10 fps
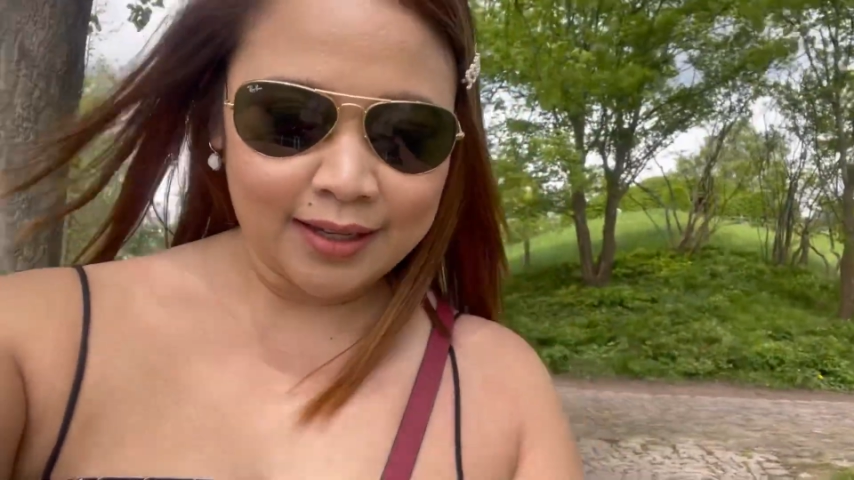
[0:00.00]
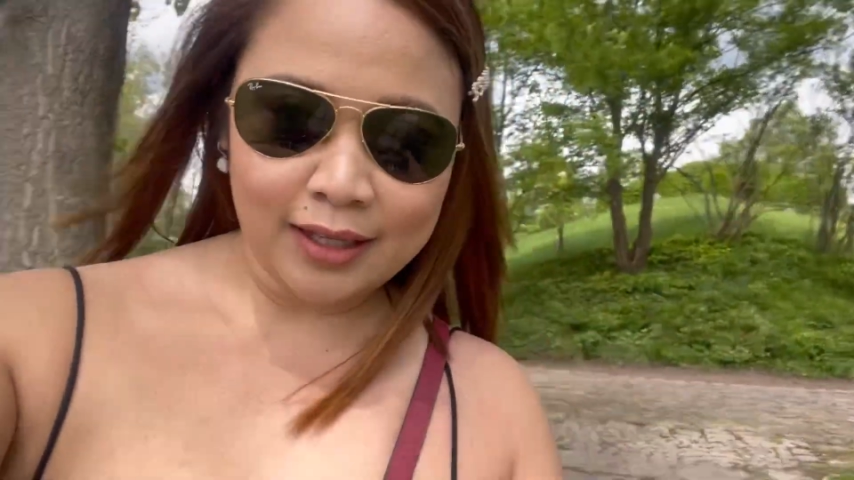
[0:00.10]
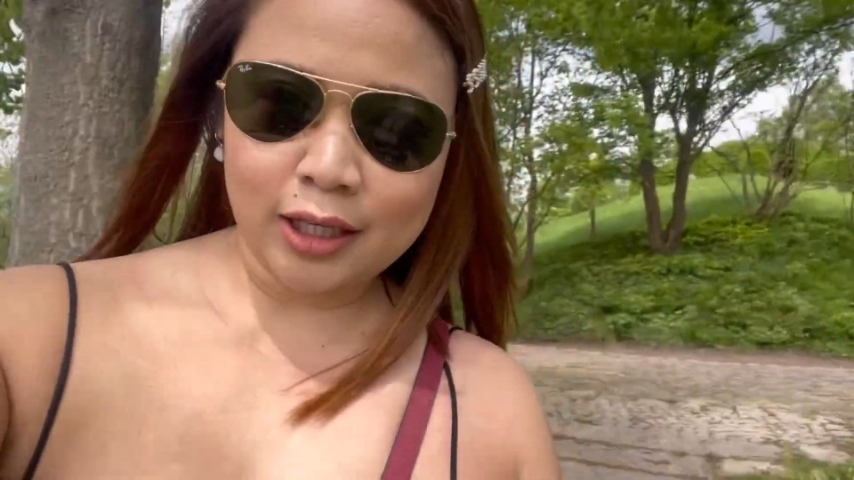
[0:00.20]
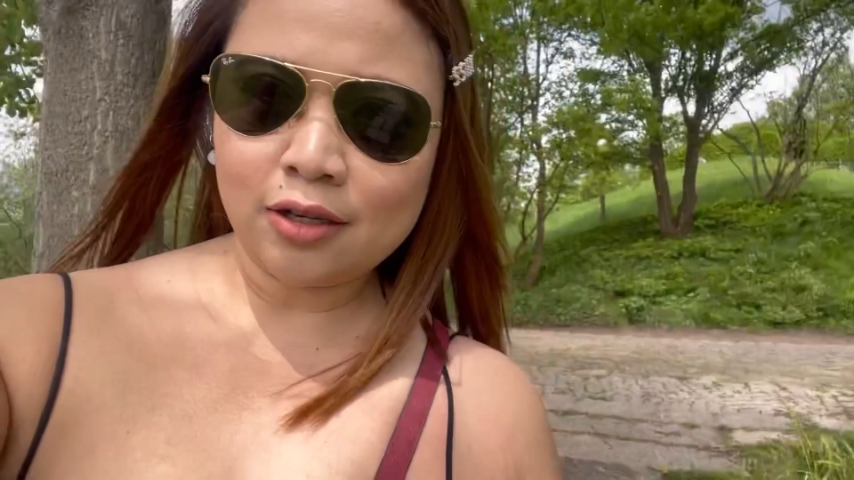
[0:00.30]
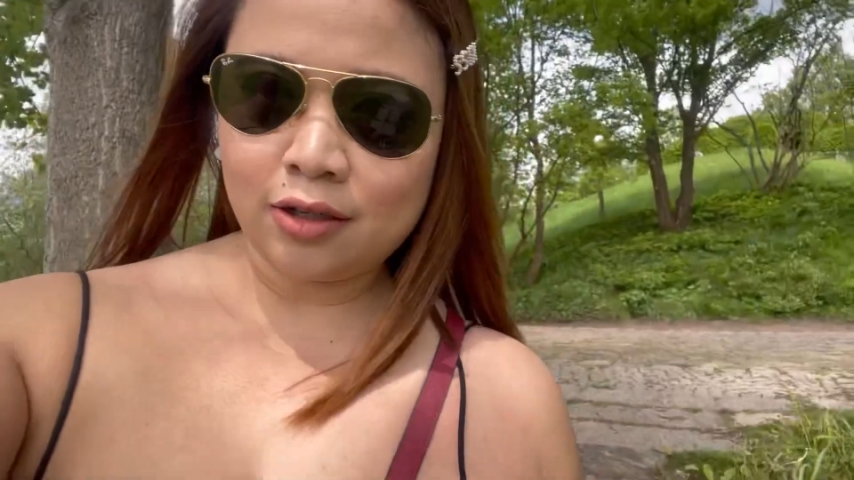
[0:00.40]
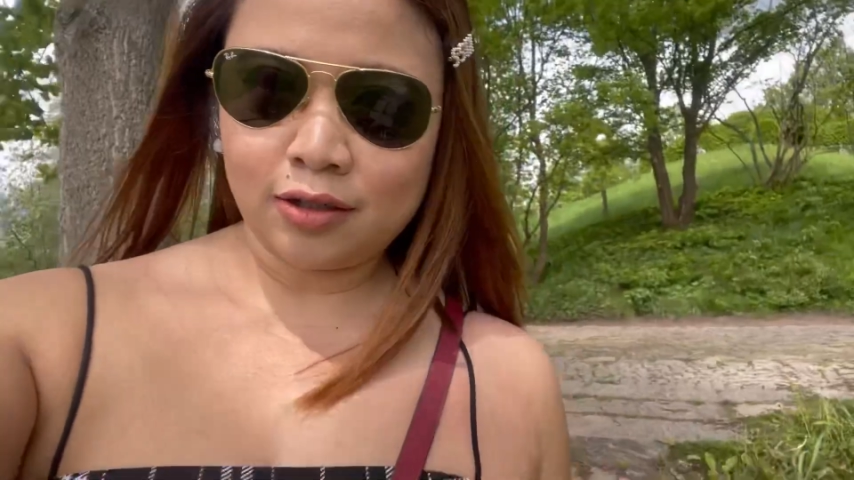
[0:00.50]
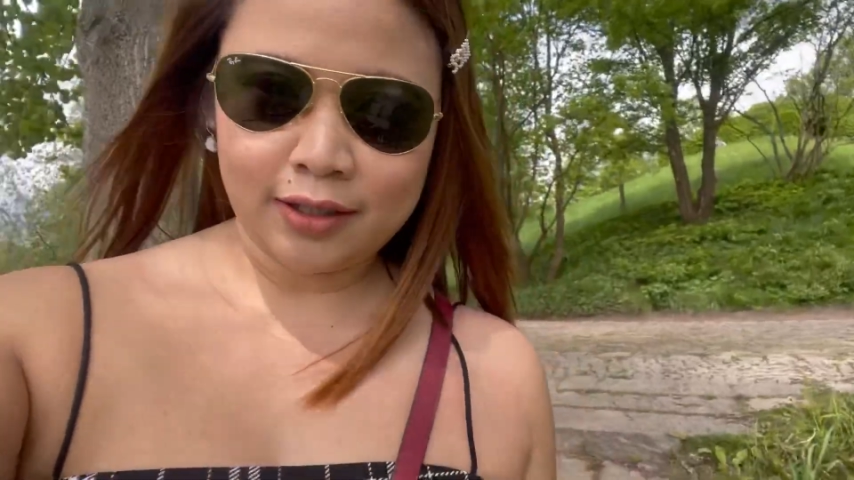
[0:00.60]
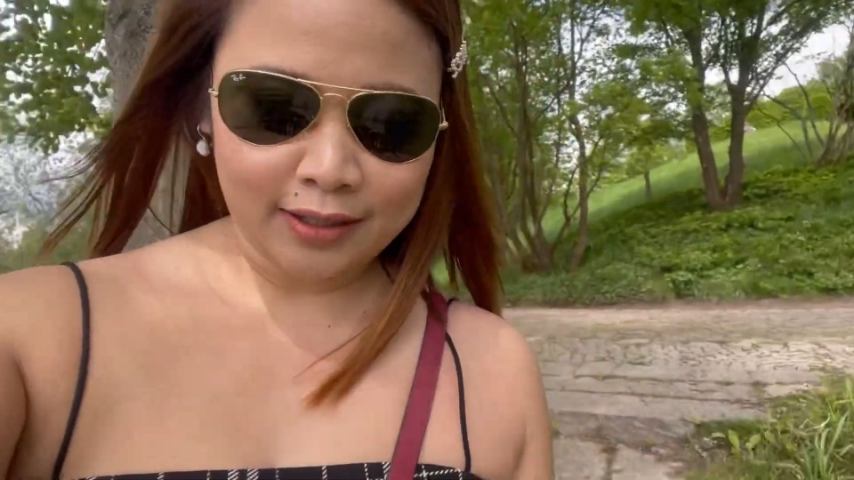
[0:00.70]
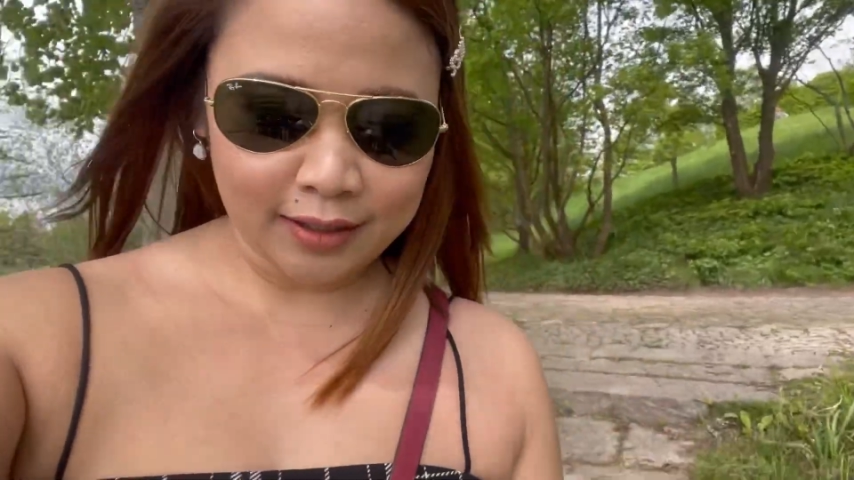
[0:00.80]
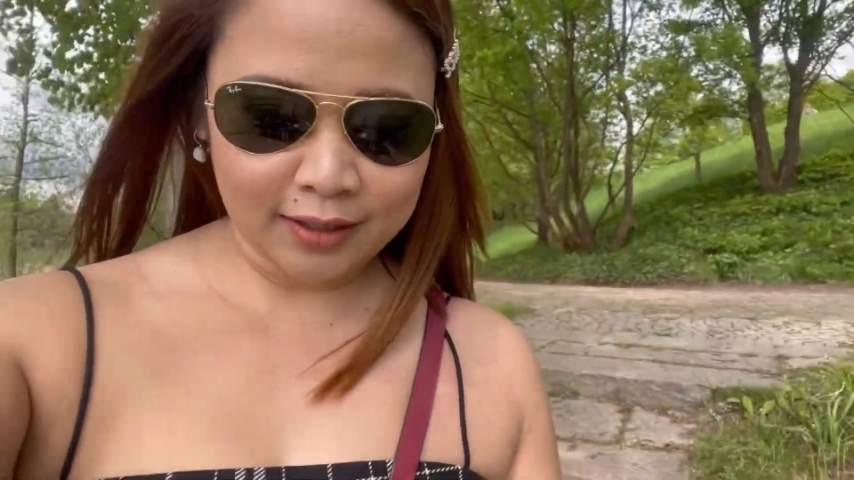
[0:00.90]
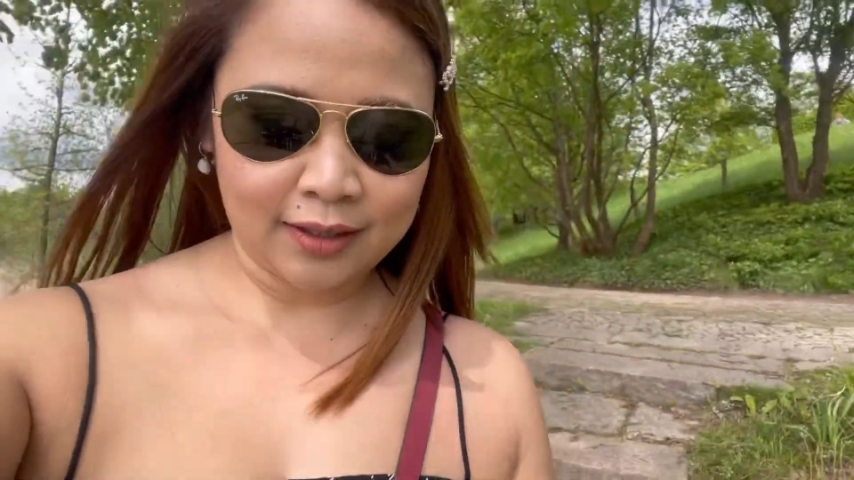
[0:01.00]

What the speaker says: yon.